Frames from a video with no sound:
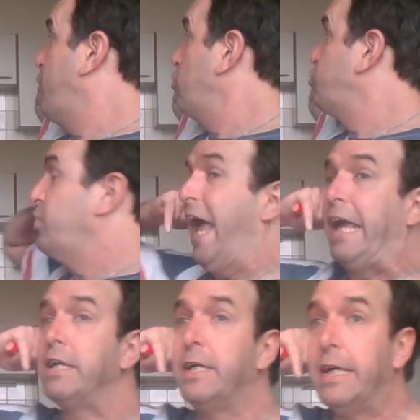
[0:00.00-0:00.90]

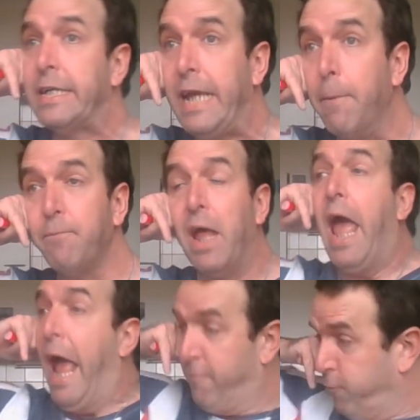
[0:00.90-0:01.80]
Thursday. Yep.
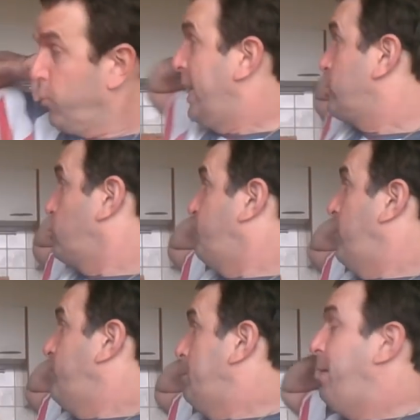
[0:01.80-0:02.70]
And for an extra
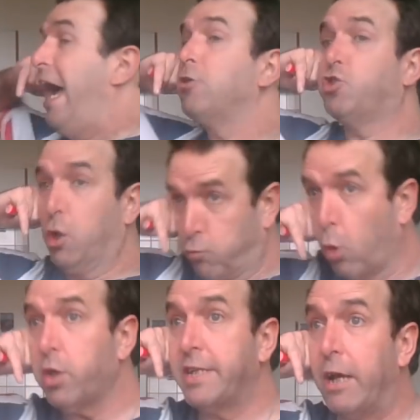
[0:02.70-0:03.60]
50 pounds, they'll
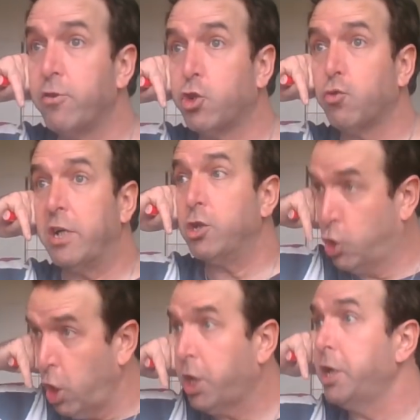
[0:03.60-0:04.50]
roll it down the street and
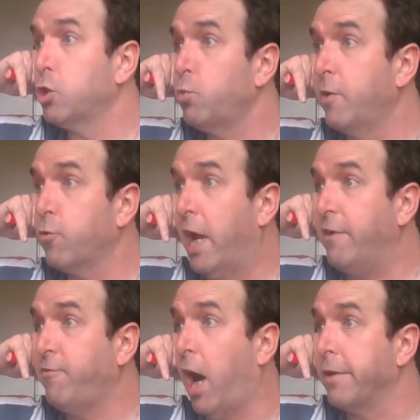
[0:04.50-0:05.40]
chuck it in the River
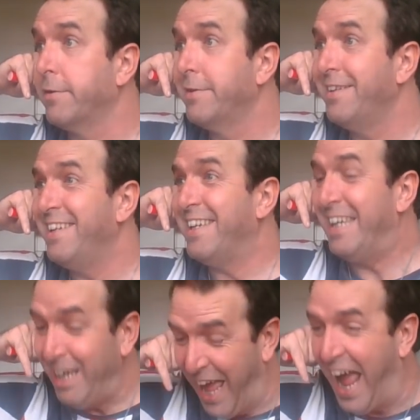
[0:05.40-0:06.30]
Avon.
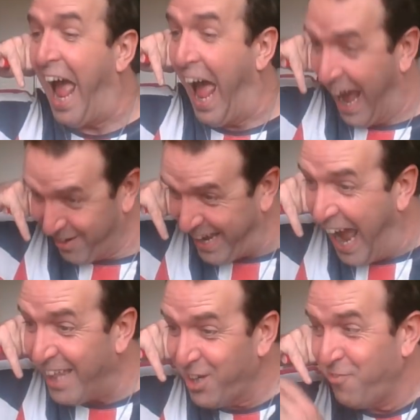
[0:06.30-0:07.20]
Yeah.
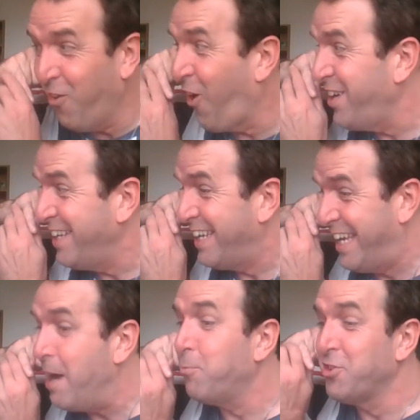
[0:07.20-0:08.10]
Okay, looking forward.
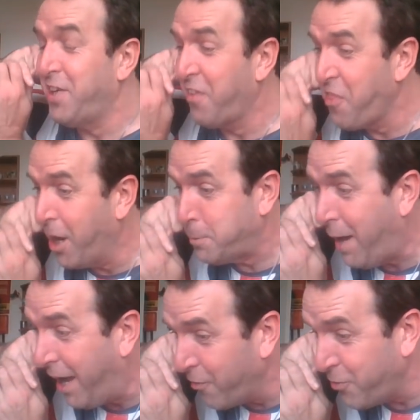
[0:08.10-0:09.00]
Yep, we'll send the thugs by
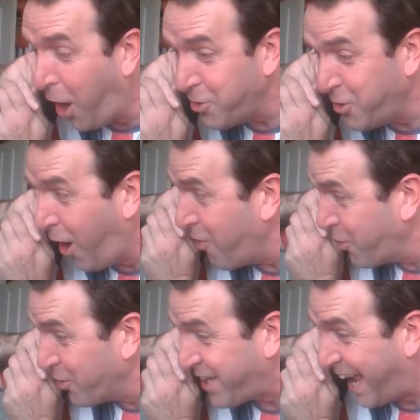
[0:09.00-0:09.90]
on
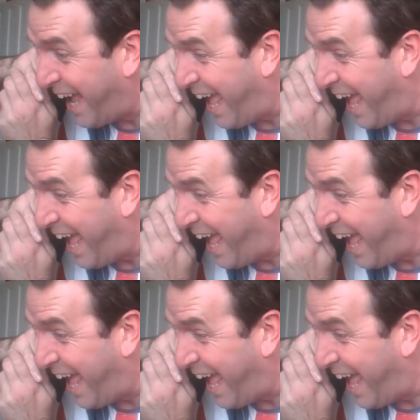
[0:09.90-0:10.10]
Thursday.